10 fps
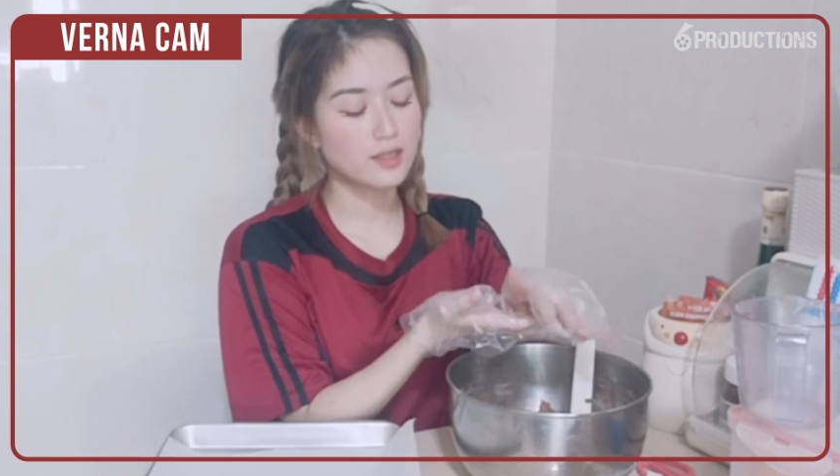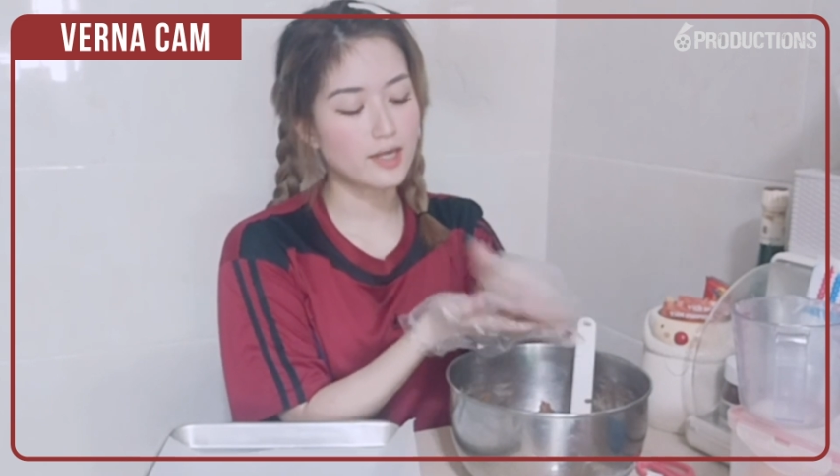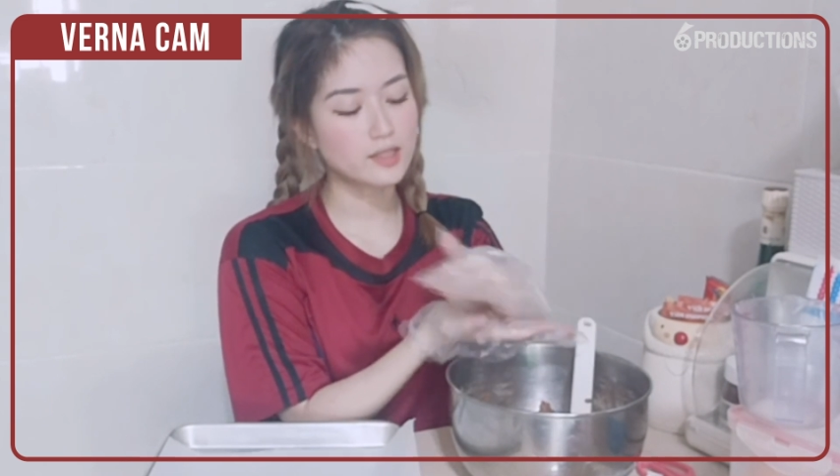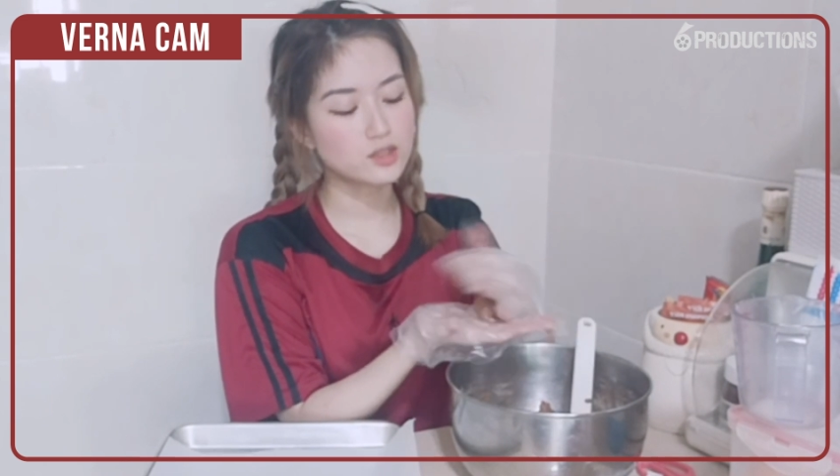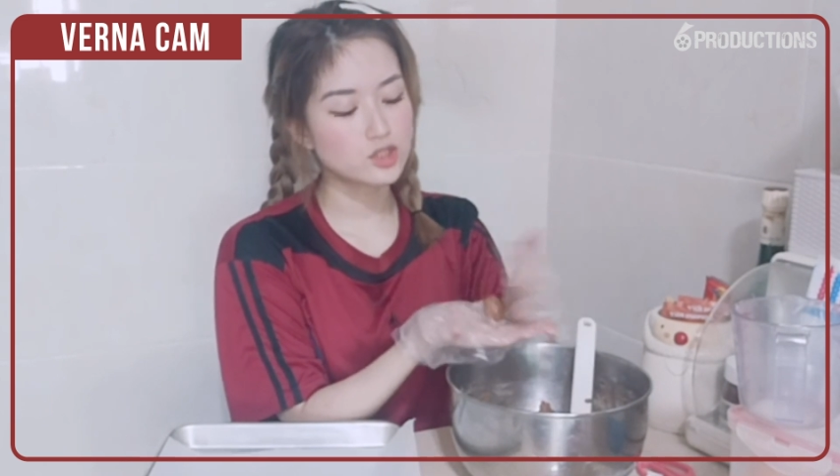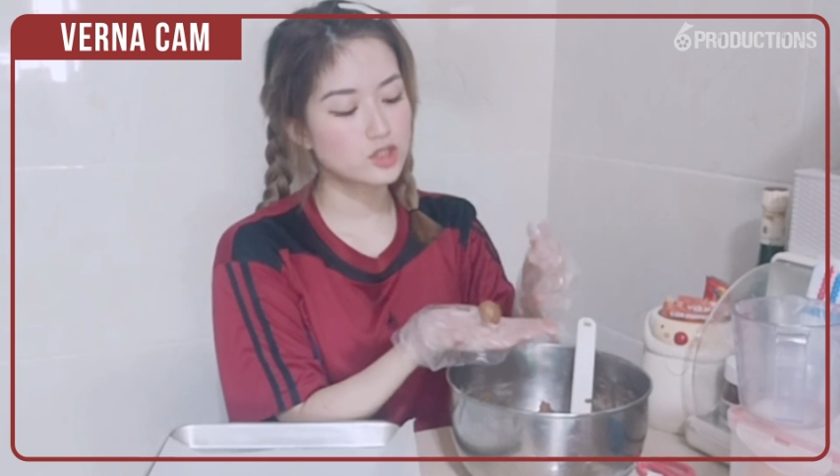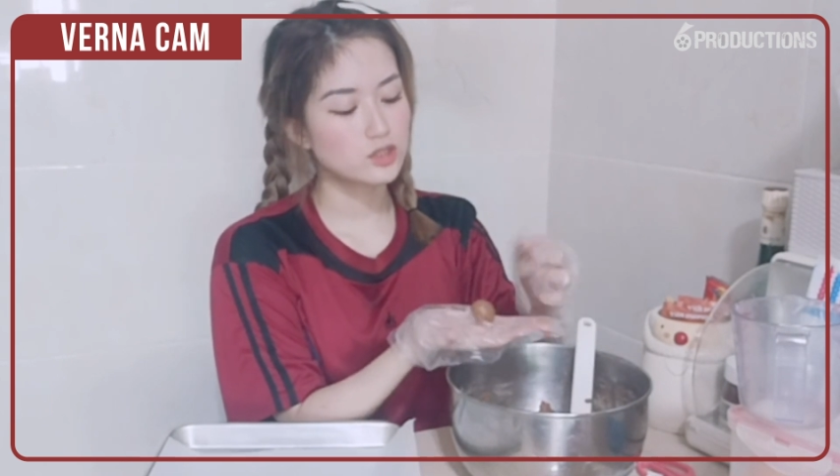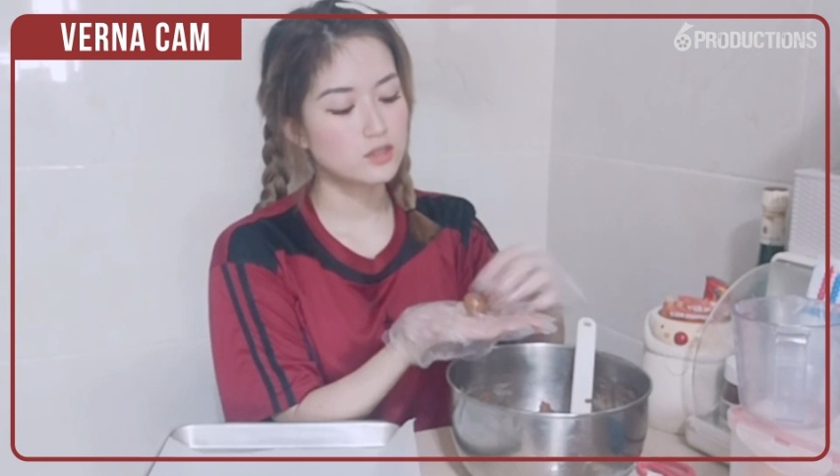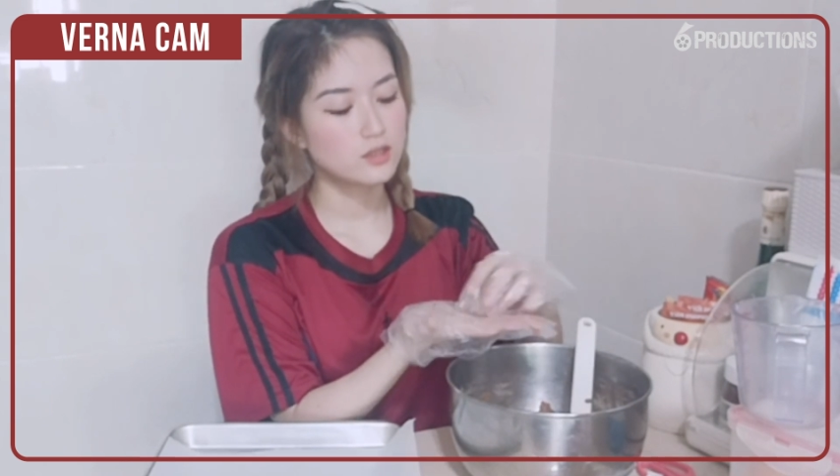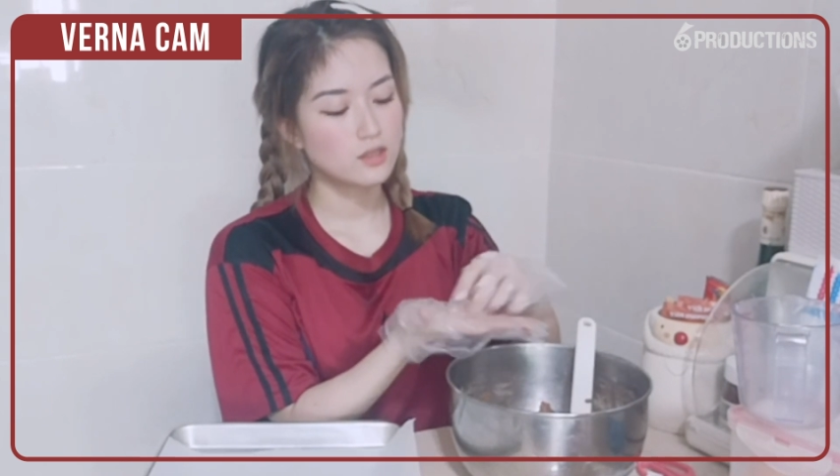
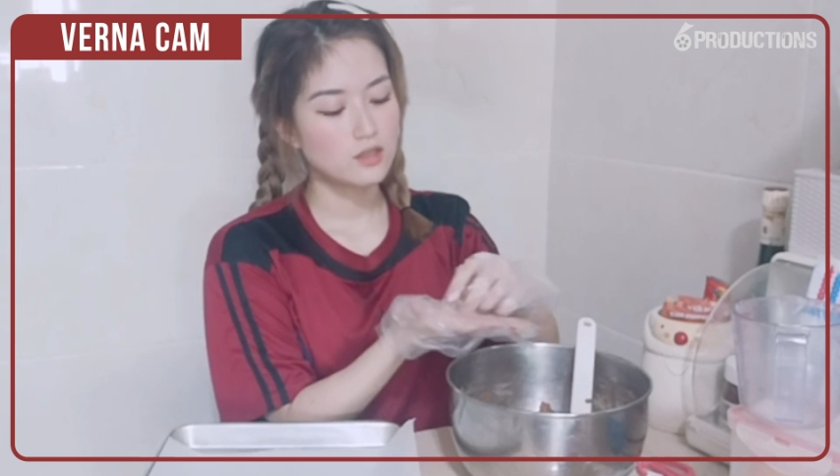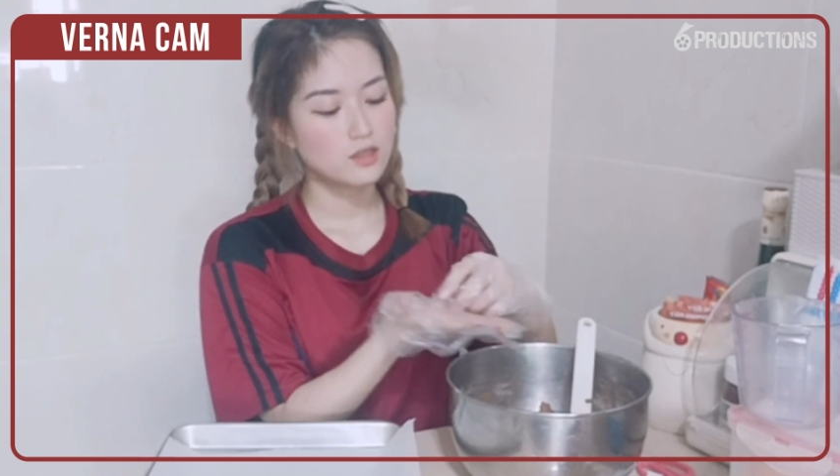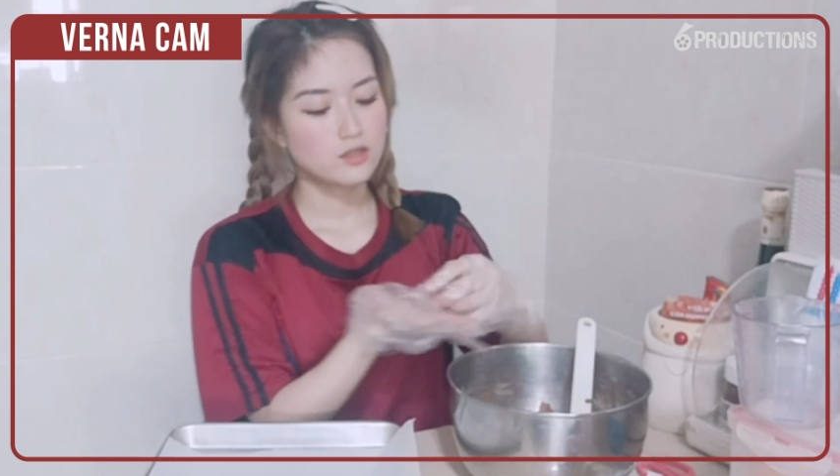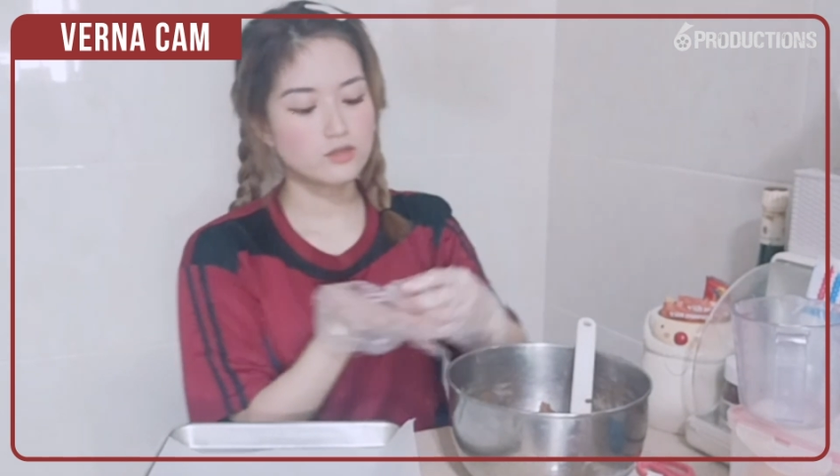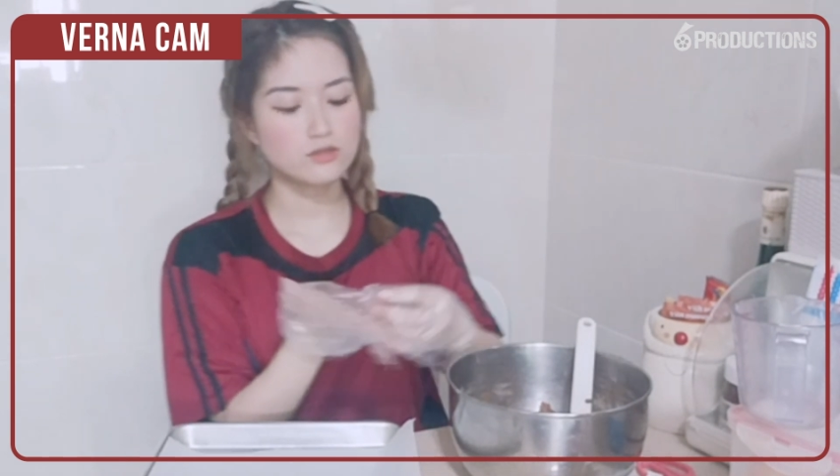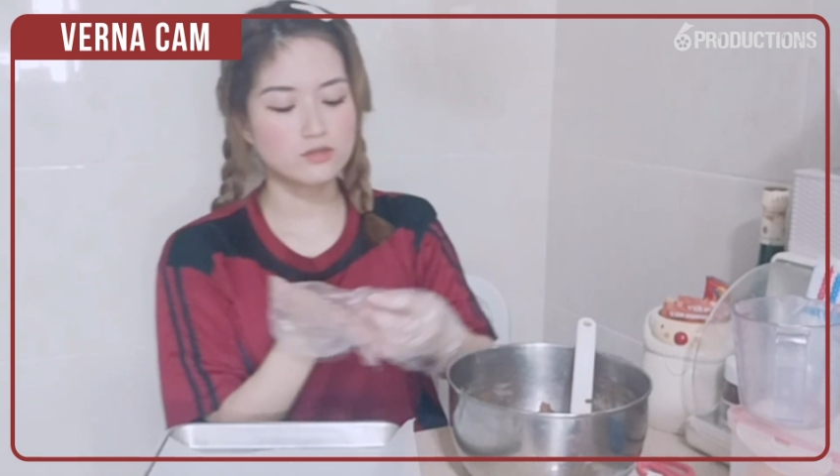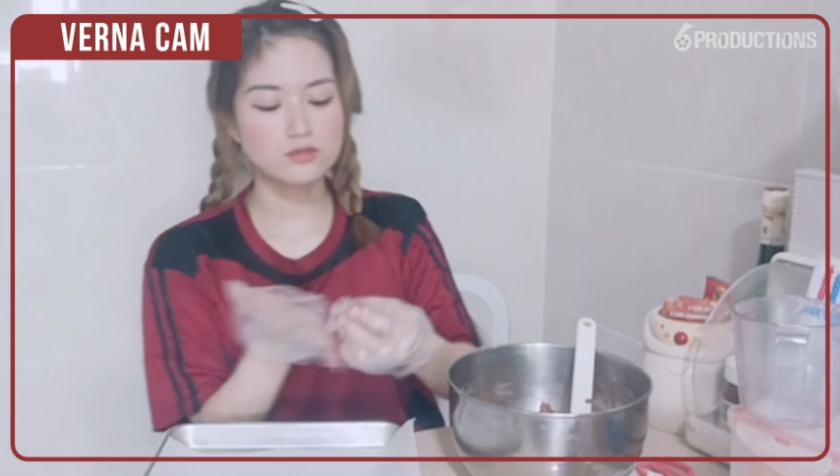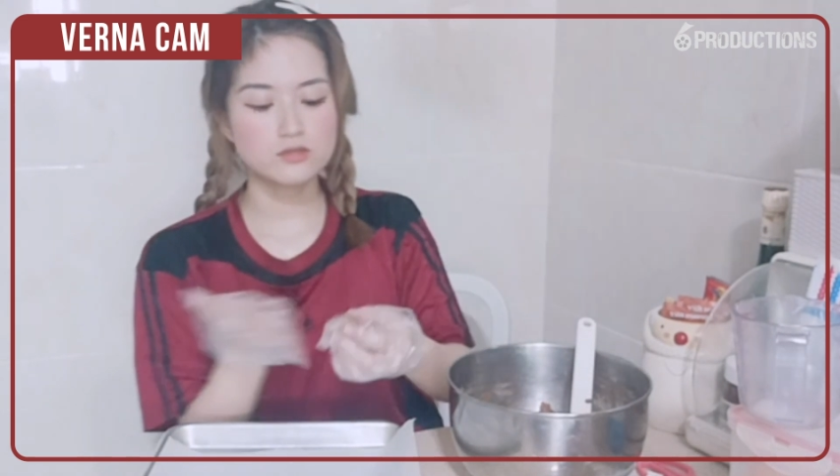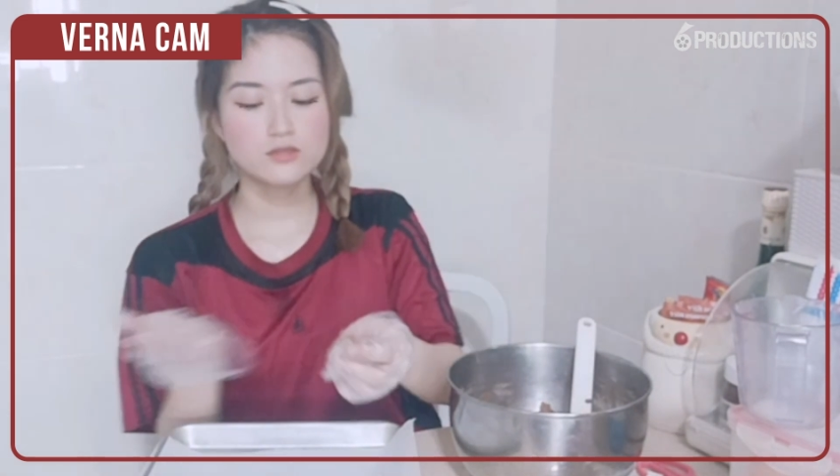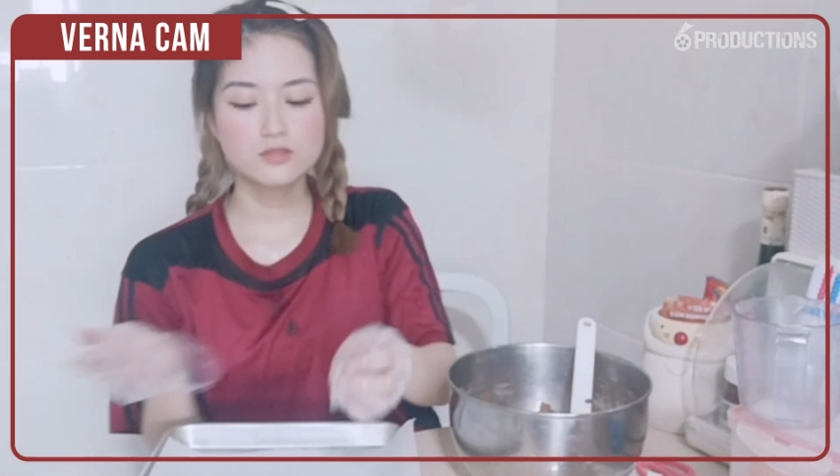lunch, you know.